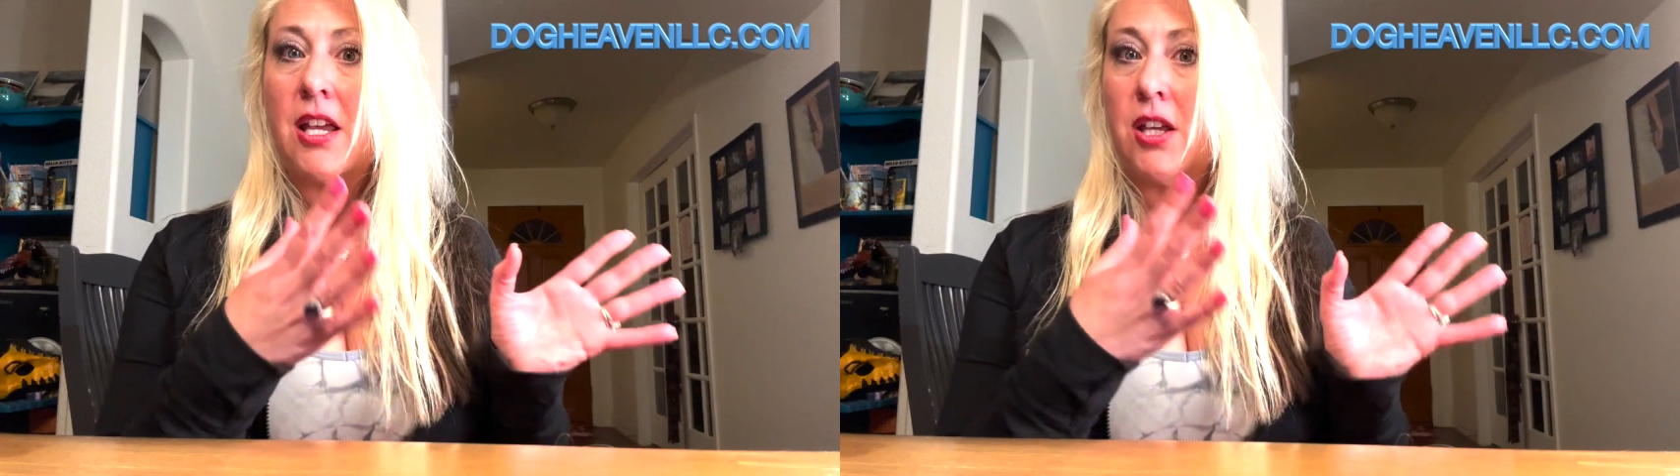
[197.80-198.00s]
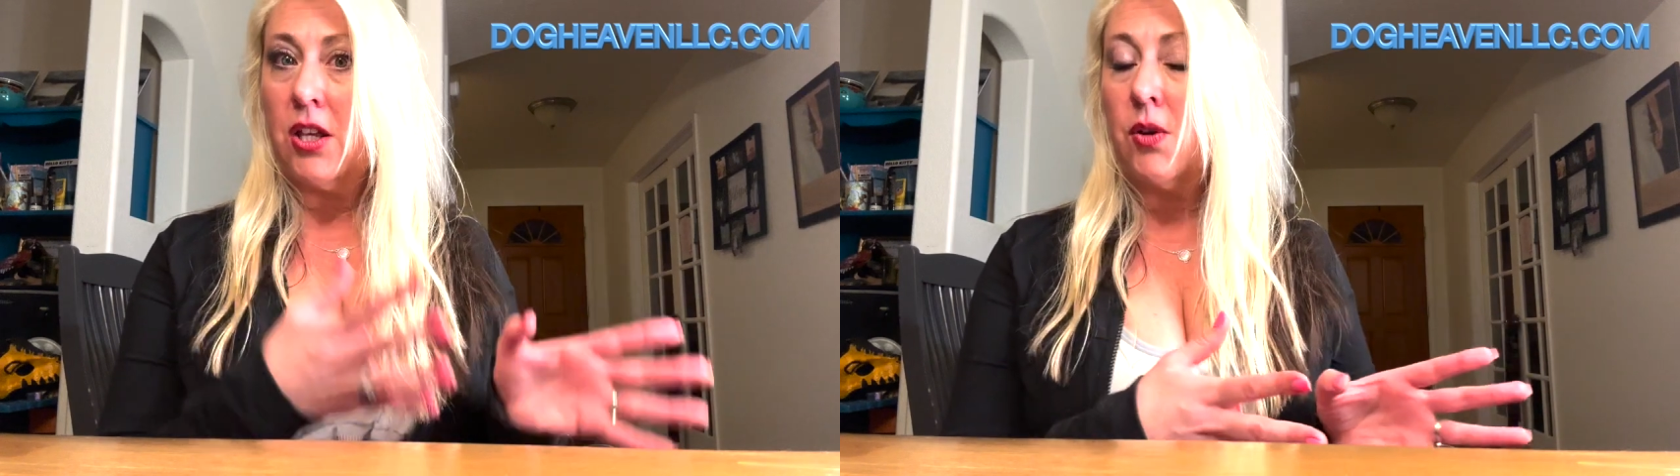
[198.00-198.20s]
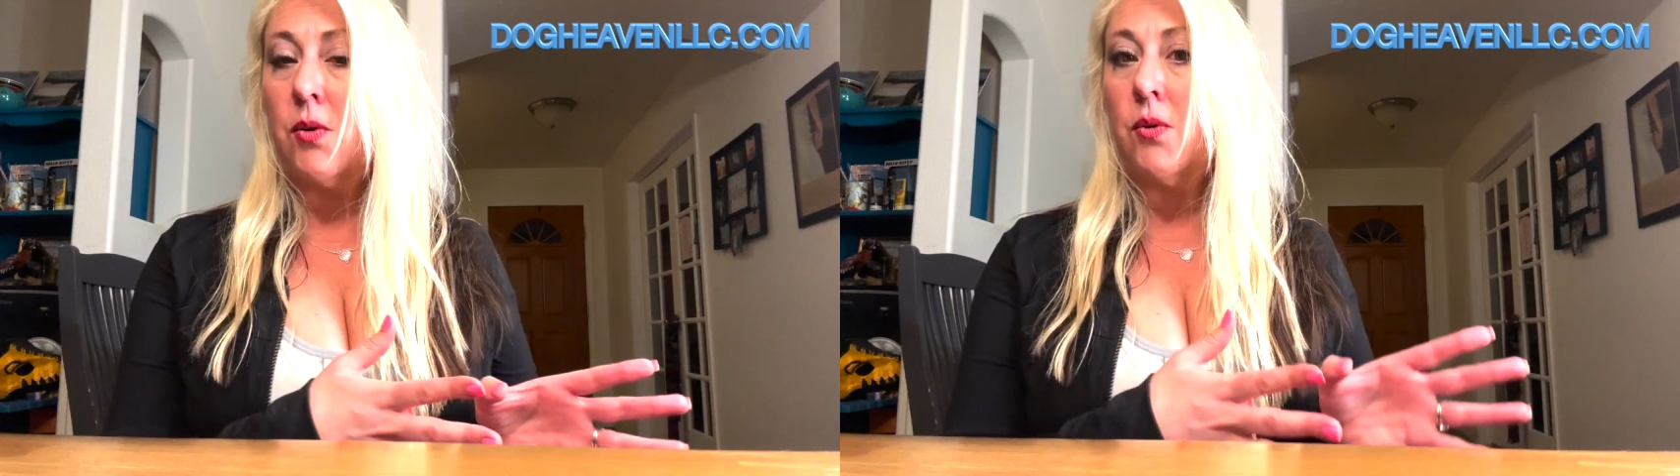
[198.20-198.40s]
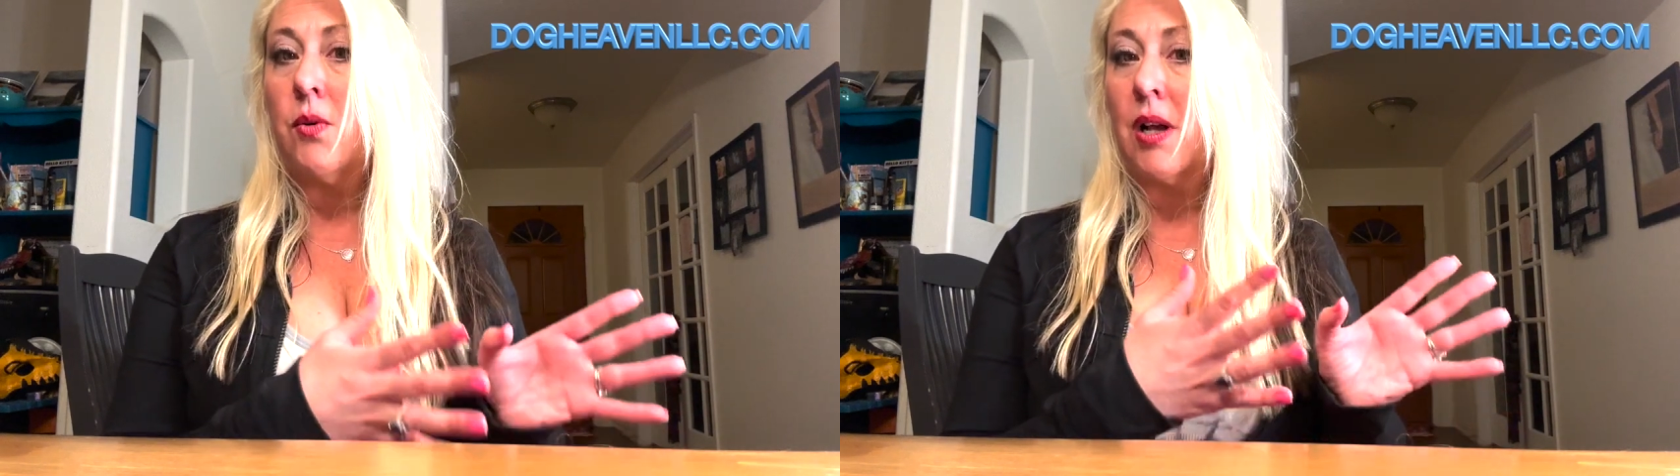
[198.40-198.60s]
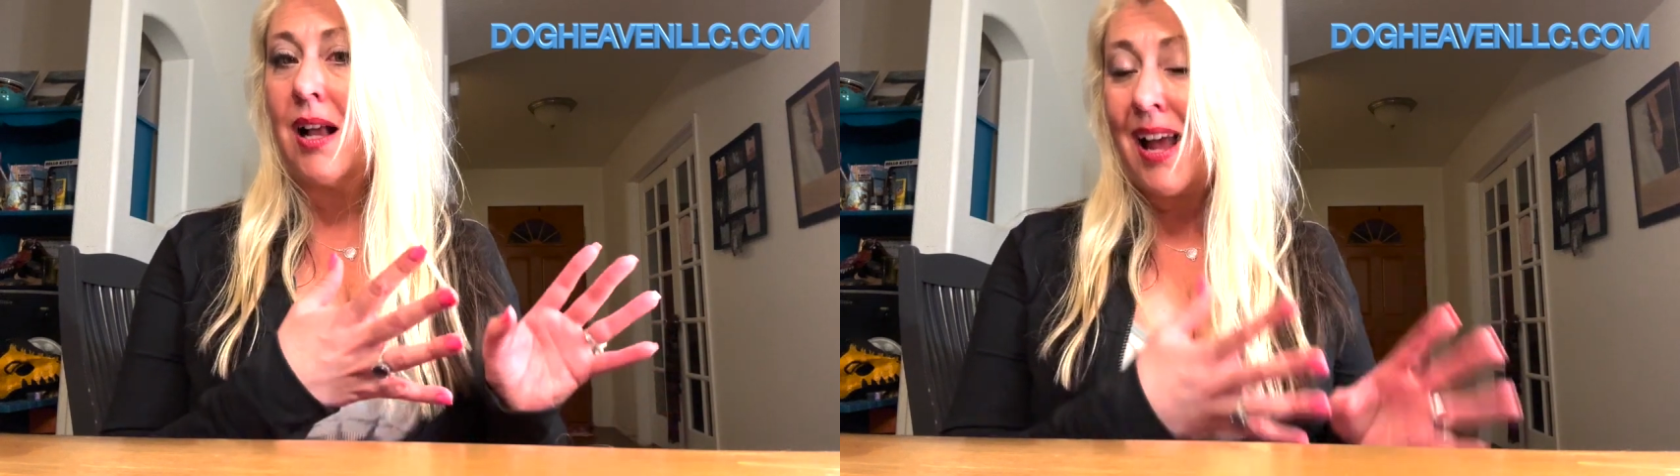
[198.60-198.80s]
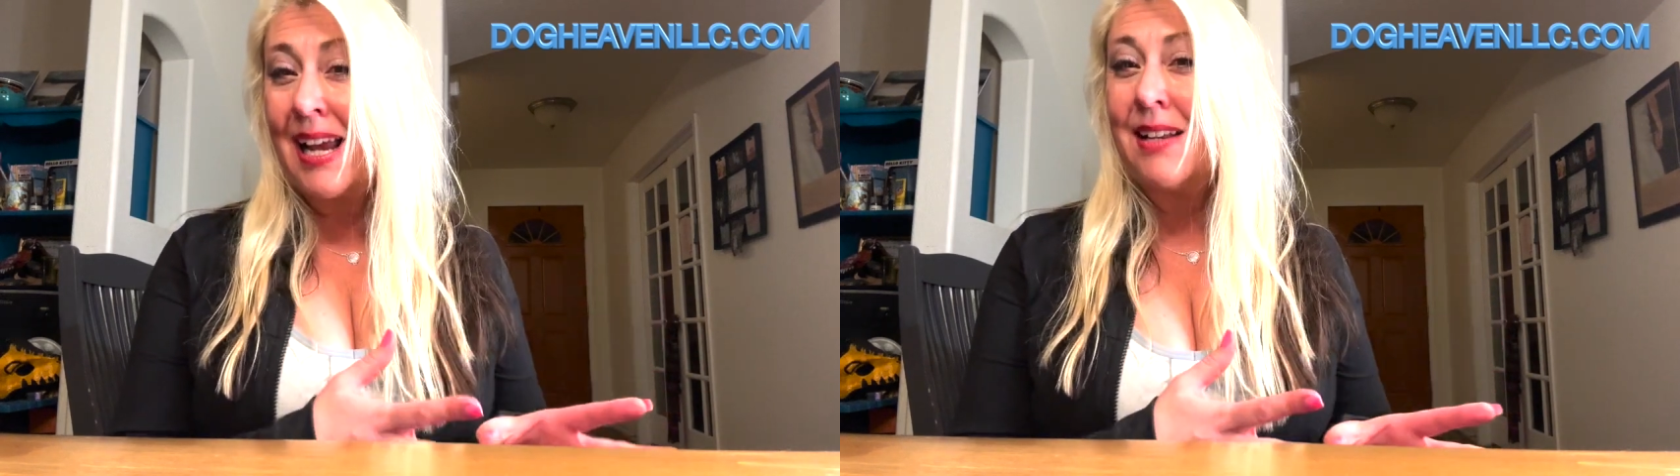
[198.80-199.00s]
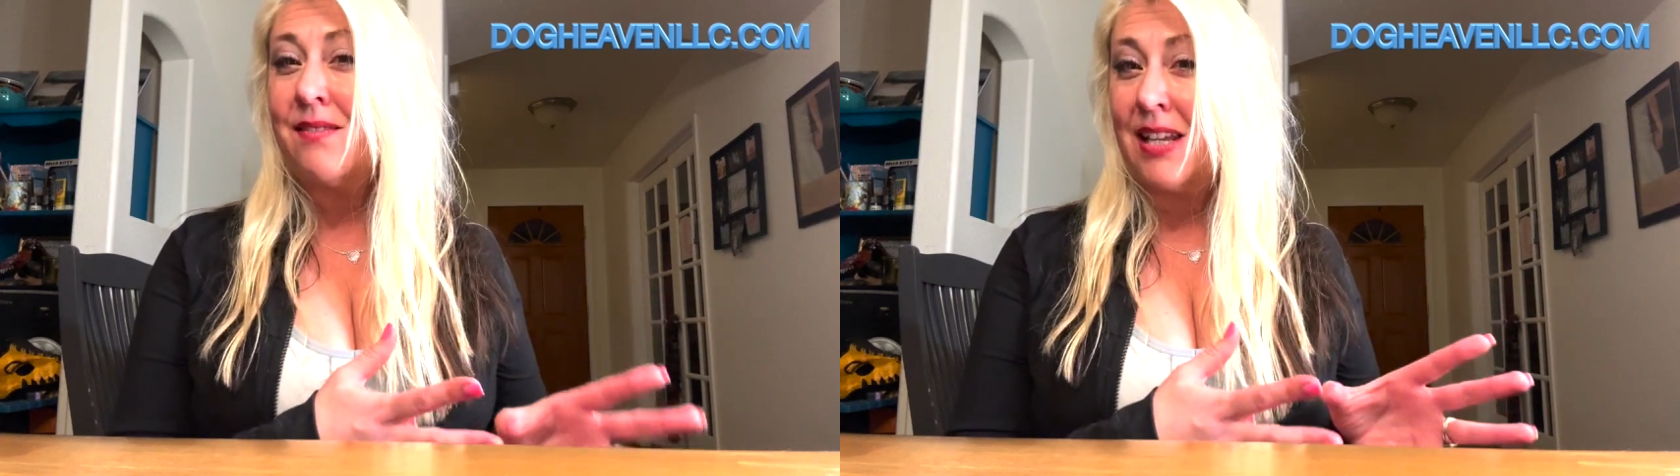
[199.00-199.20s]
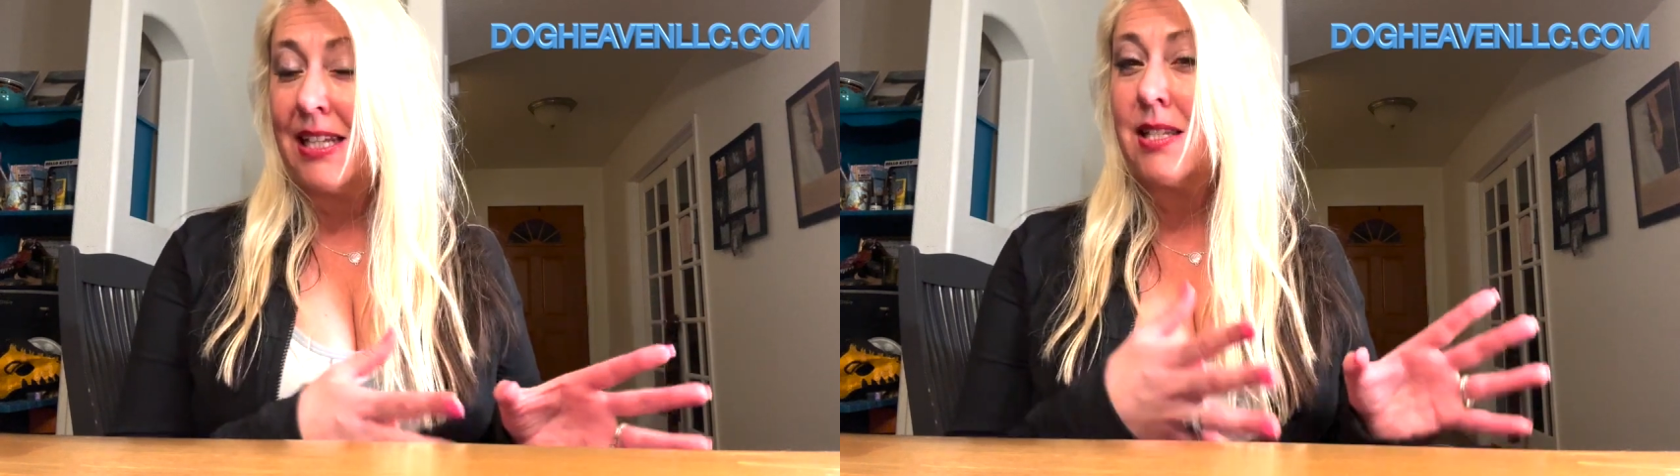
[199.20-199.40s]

you kind of need